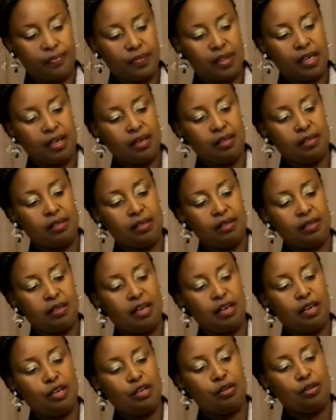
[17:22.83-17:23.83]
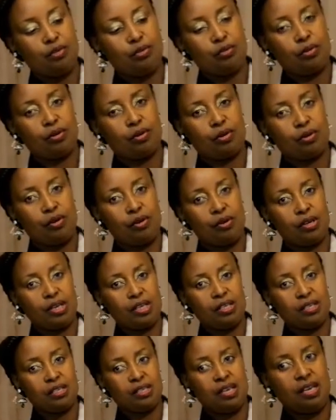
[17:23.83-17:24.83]
And then you crock
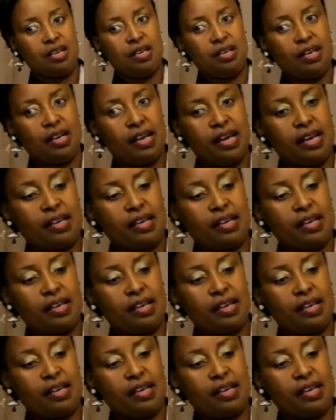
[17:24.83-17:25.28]
it in like